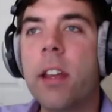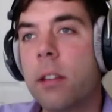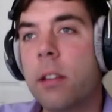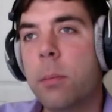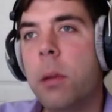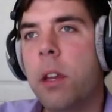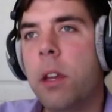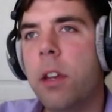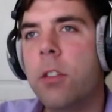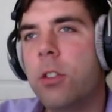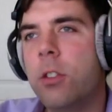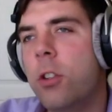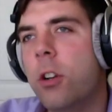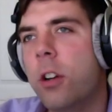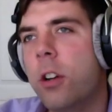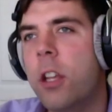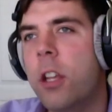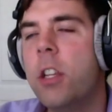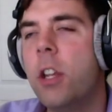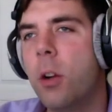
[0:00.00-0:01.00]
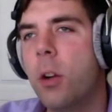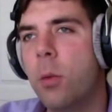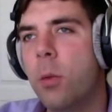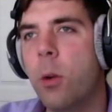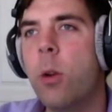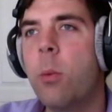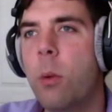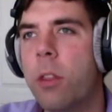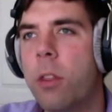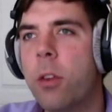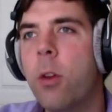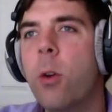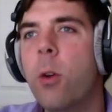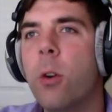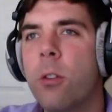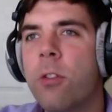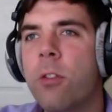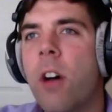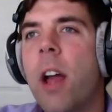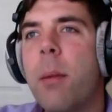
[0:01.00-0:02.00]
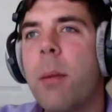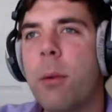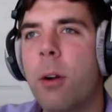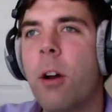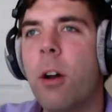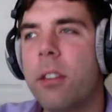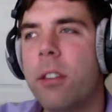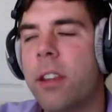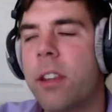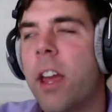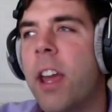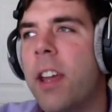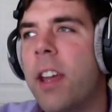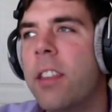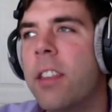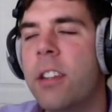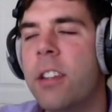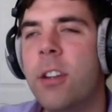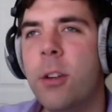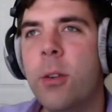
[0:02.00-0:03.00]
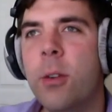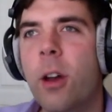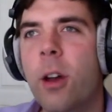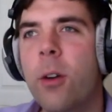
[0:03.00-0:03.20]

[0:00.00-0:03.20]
because you're in your room with Google Fiber all day, and then you go